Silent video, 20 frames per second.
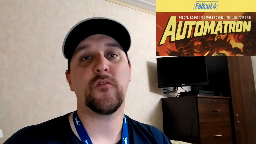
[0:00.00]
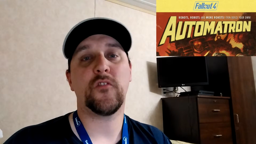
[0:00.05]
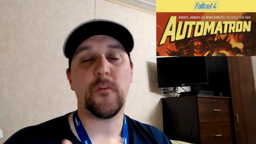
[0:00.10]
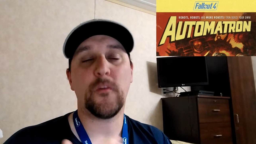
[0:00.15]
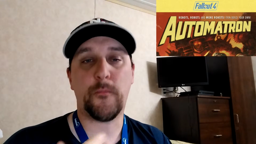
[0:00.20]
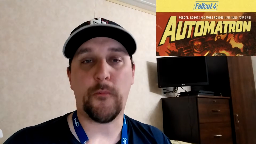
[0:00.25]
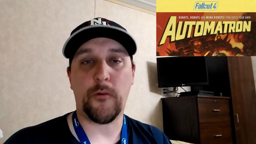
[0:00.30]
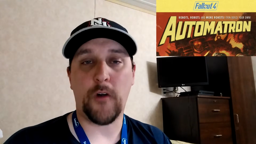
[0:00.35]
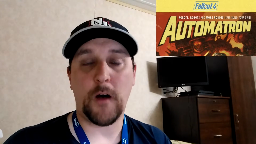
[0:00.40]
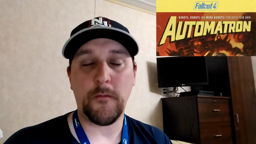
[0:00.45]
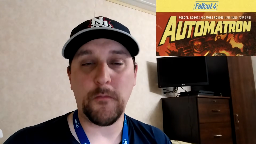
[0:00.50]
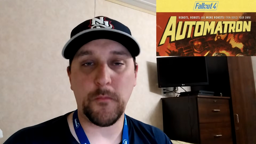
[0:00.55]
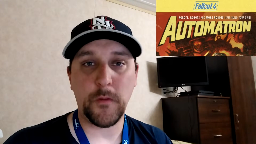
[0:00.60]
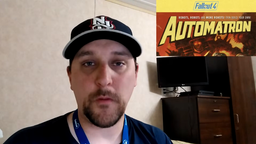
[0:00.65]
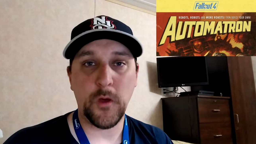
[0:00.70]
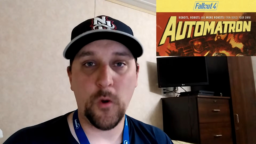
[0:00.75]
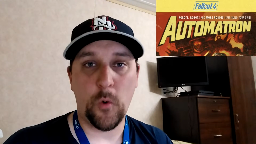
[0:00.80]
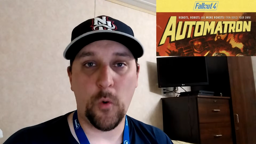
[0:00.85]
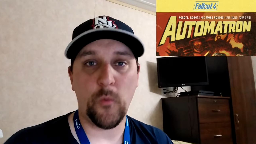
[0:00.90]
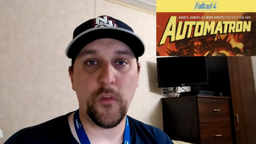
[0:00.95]
you're
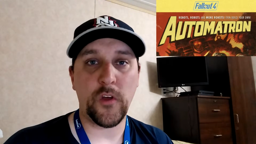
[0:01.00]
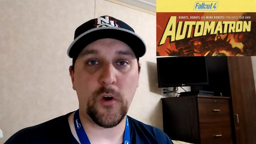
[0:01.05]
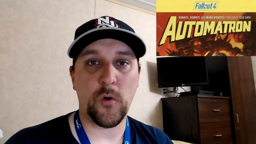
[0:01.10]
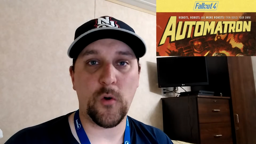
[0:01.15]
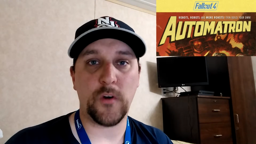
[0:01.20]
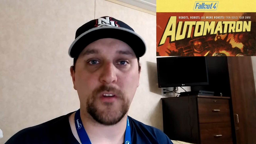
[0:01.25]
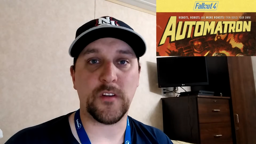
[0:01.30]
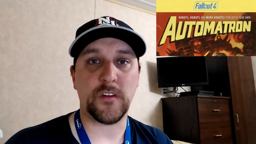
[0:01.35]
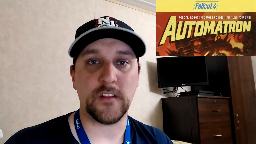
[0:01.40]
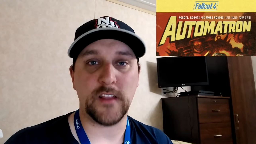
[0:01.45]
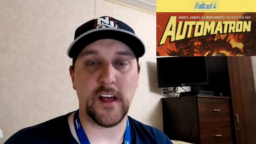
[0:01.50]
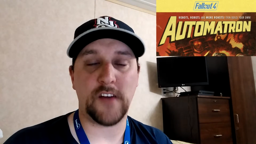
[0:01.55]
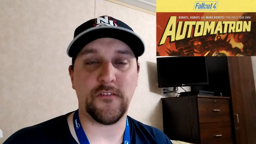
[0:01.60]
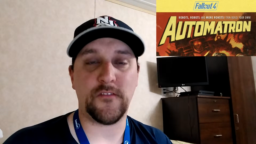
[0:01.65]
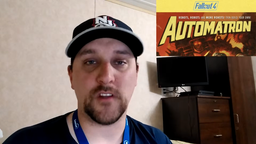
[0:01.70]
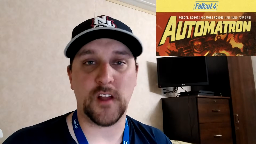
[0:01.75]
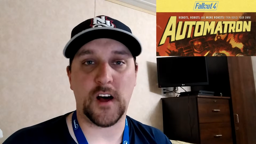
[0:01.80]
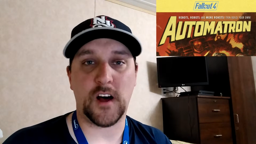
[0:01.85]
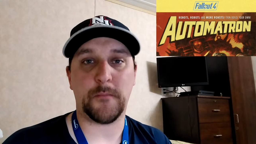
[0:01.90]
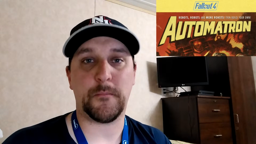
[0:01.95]
probably only going to
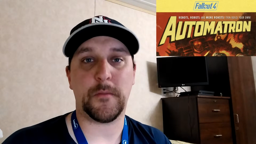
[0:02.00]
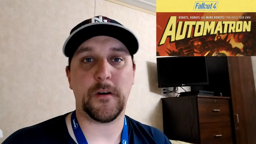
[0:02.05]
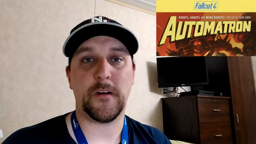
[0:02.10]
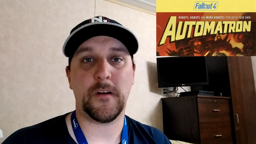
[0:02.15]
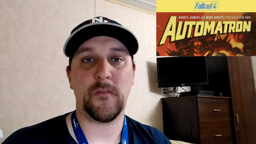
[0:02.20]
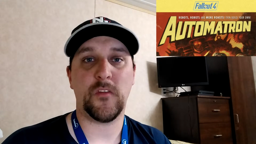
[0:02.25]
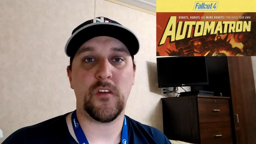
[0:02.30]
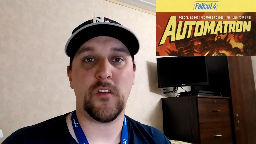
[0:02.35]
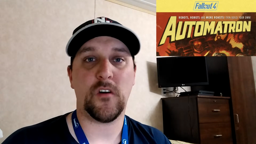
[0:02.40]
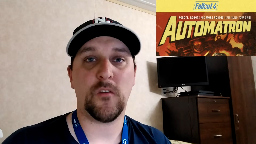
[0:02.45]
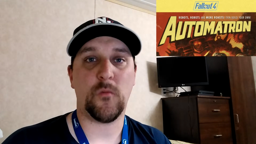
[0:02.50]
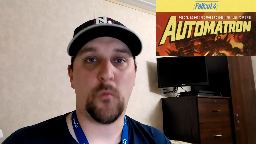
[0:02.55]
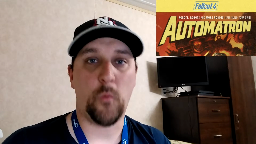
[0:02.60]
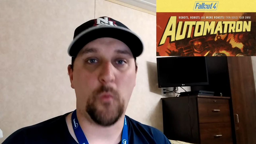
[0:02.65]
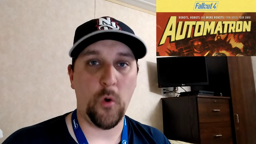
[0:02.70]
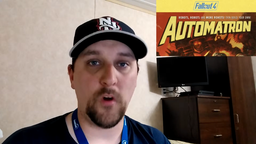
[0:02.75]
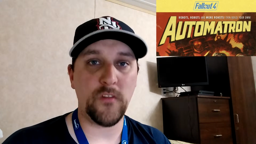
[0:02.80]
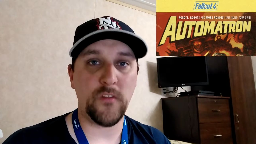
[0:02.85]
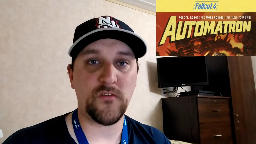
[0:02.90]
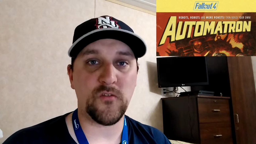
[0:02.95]
level up
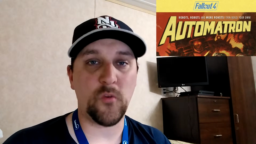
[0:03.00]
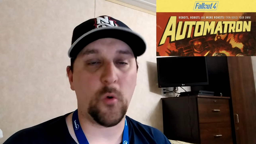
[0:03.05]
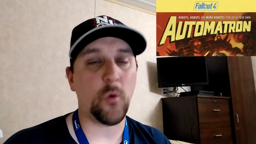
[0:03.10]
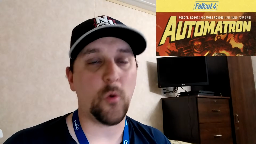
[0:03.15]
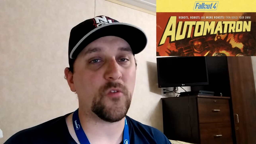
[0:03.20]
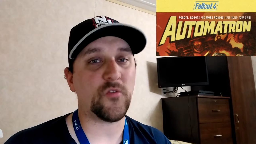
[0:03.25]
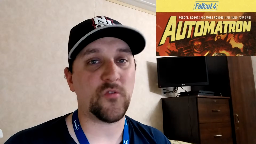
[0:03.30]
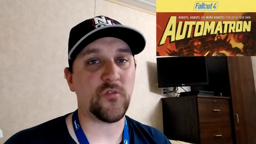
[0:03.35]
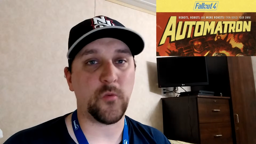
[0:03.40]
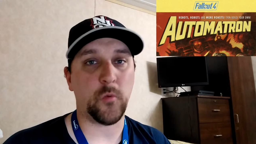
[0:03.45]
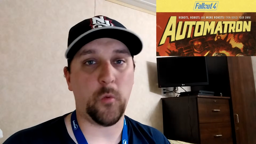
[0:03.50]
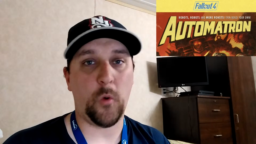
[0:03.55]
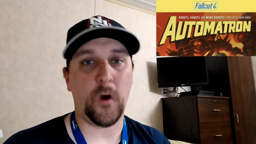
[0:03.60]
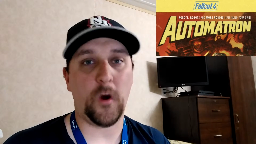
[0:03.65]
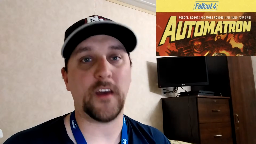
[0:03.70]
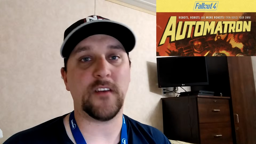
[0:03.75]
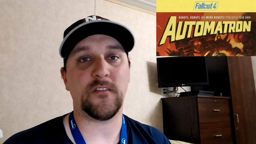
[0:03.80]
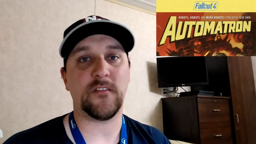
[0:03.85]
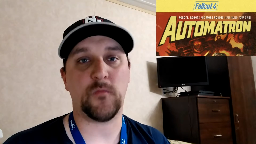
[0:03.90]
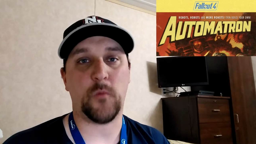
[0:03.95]
once or
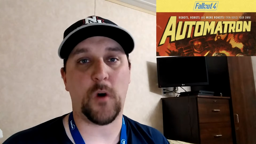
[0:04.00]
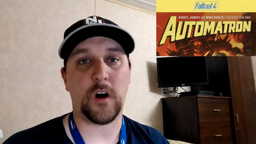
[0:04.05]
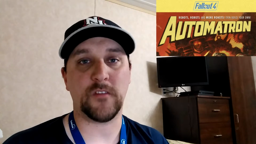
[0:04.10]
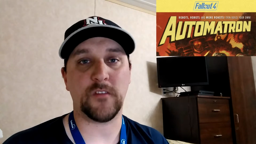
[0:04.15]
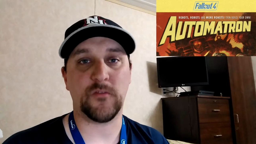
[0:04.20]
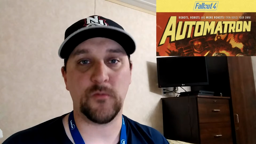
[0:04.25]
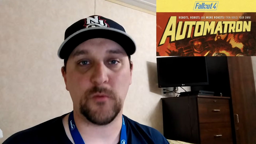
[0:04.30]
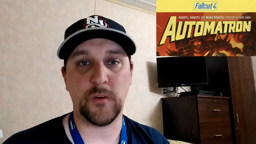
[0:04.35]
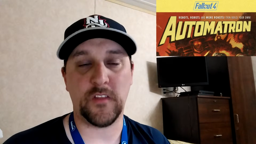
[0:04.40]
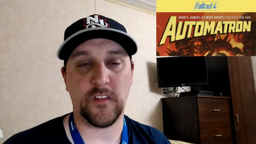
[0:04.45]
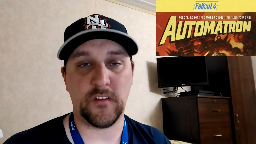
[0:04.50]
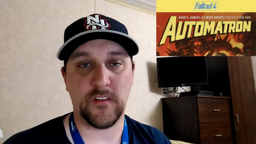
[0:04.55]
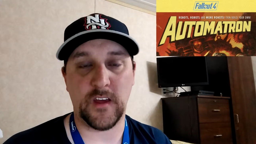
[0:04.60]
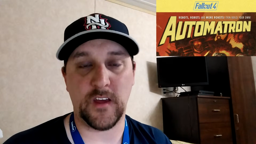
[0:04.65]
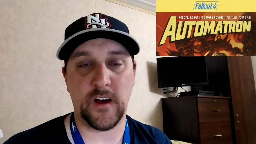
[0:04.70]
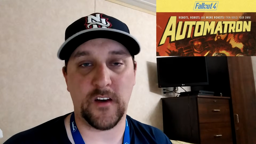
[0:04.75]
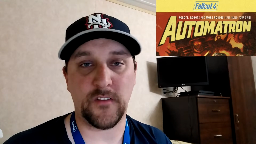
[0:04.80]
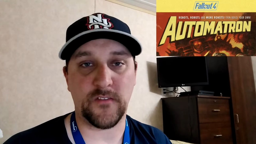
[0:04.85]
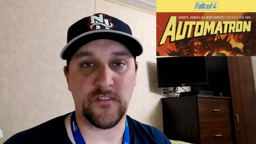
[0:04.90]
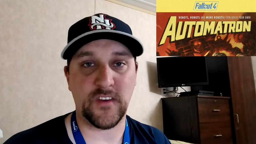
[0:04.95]
twice while doing the
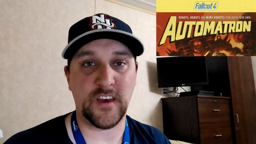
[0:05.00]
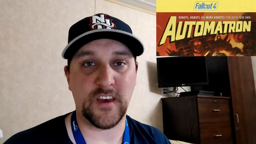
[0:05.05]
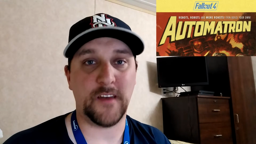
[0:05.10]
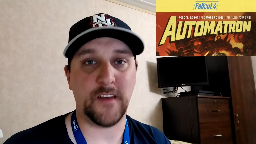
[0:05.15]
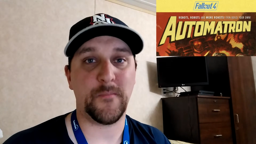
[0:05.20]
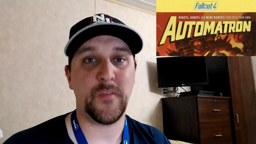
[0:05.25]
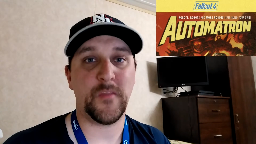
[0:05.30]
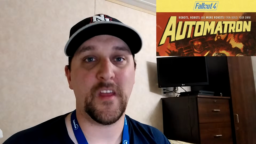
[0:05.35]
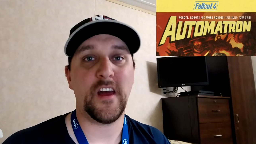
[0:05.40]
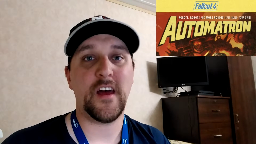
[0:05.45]
DLC.